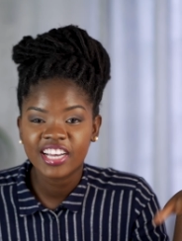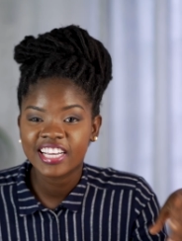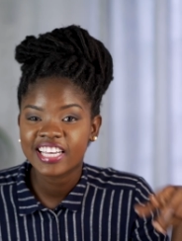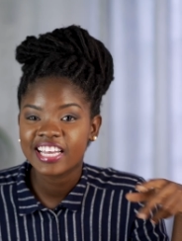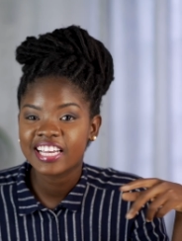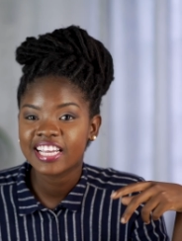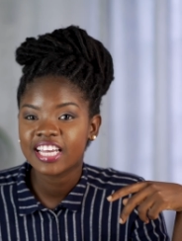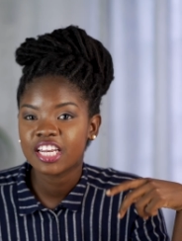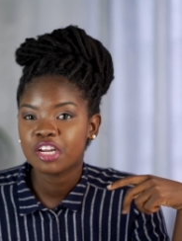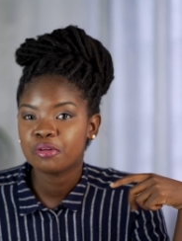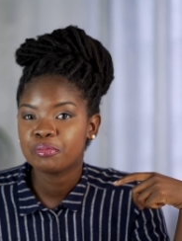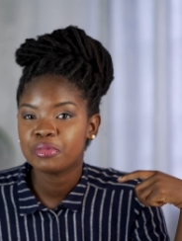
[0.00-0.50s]
you can
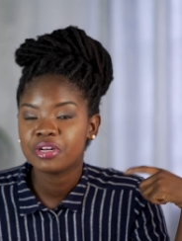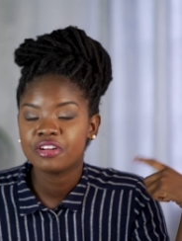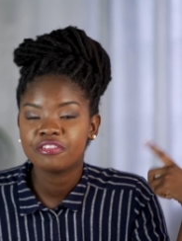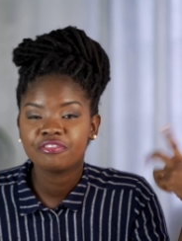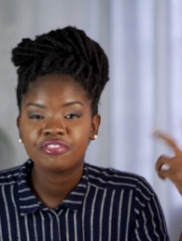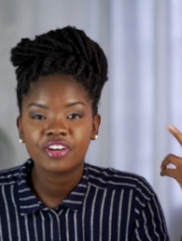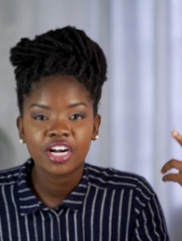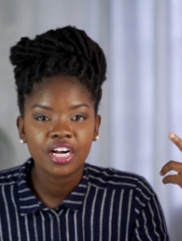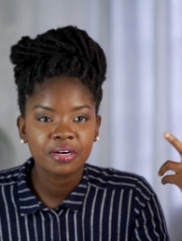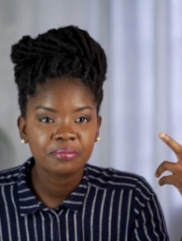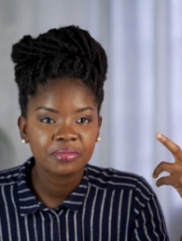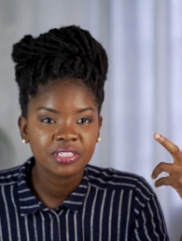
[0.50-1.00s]
get them in the
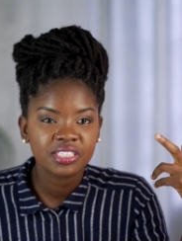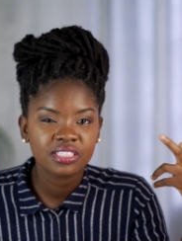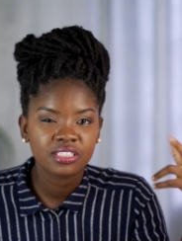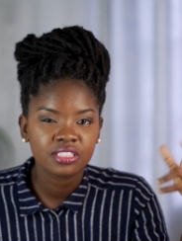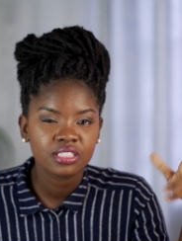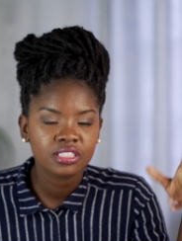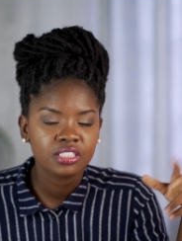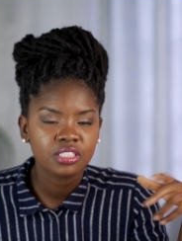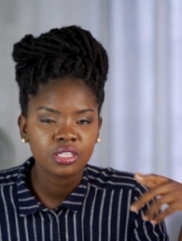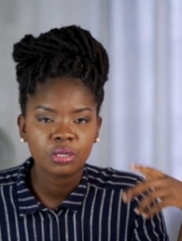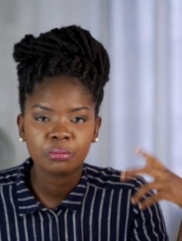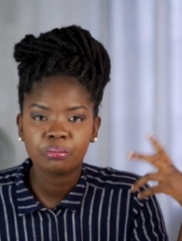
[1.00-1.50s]
pharmacy.
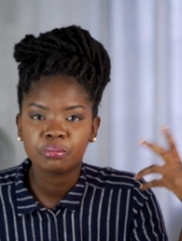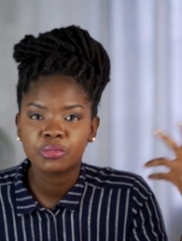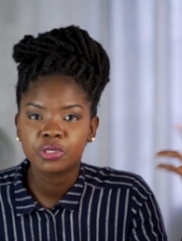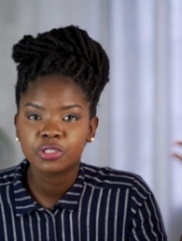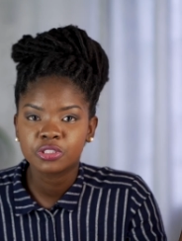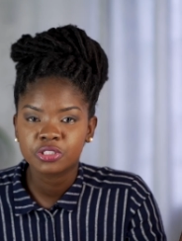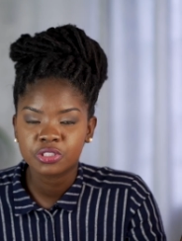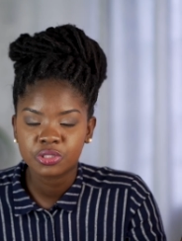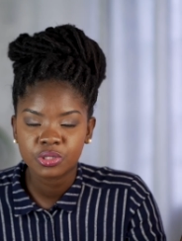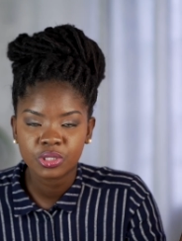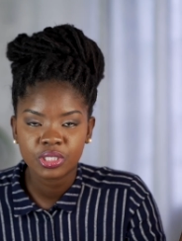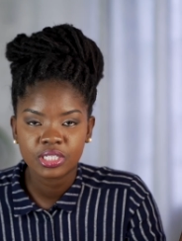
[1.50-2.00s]
Some
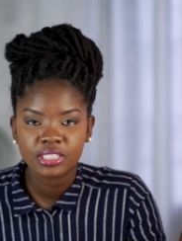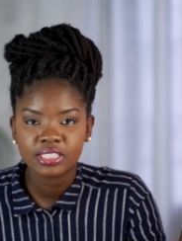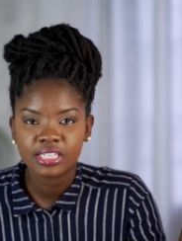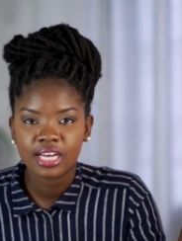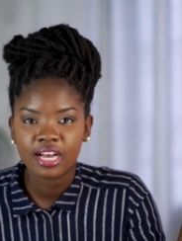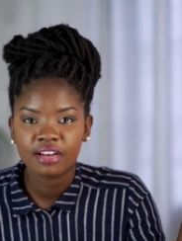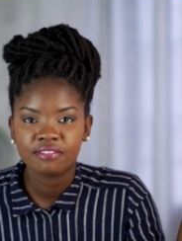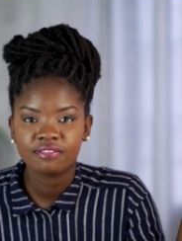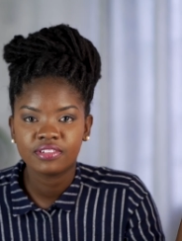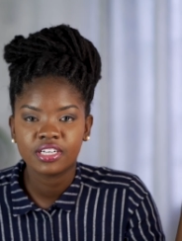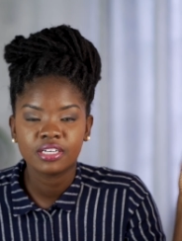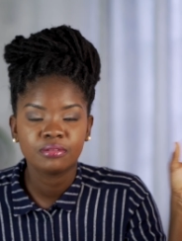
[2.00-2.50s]
bookstores
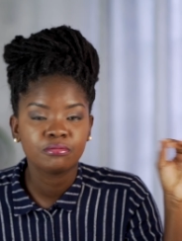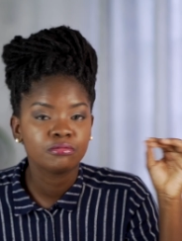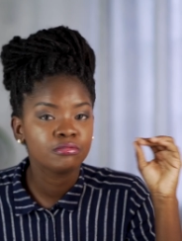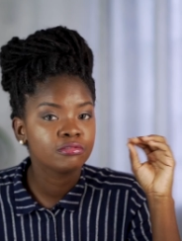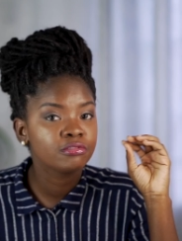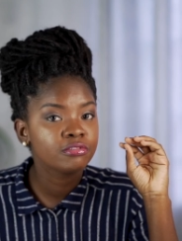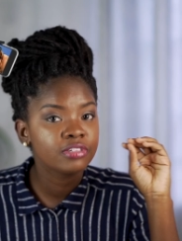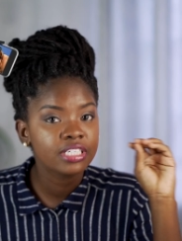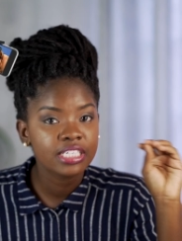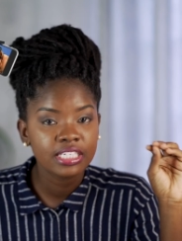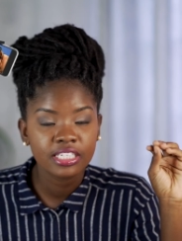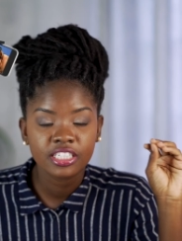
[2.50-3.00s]
have them
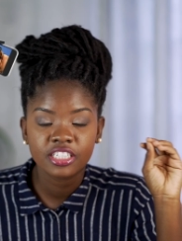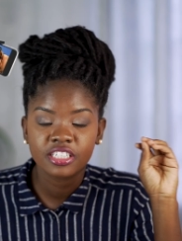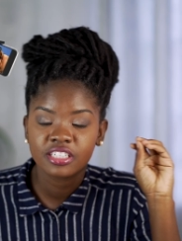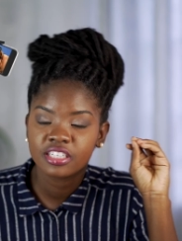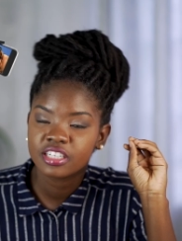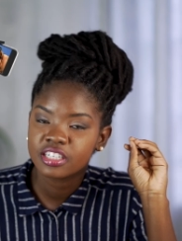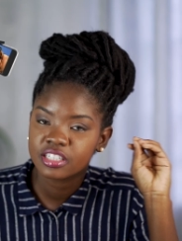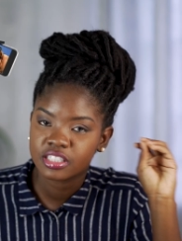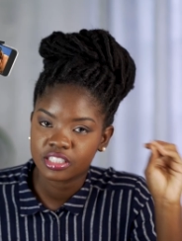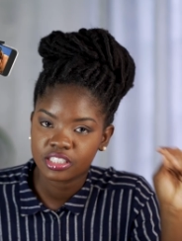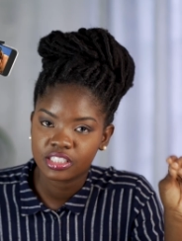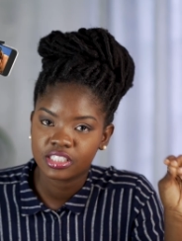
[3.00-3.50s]
really
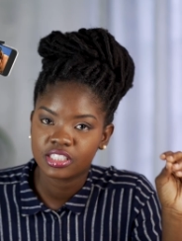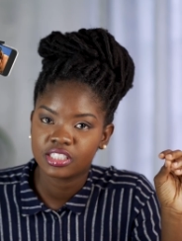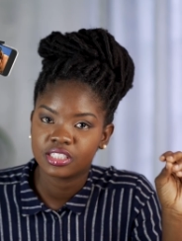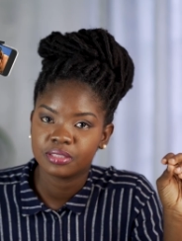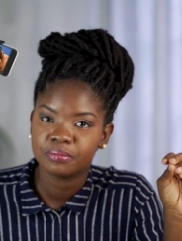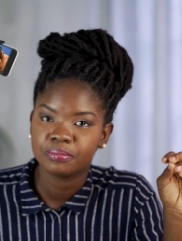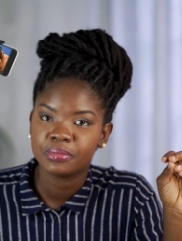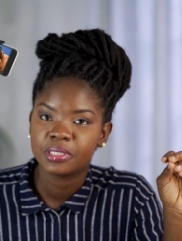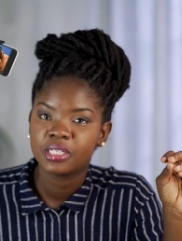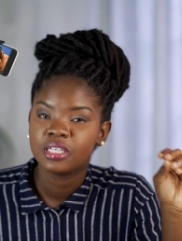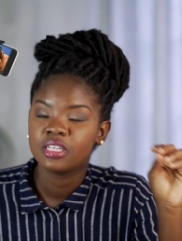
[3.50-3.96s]
dirt cheap.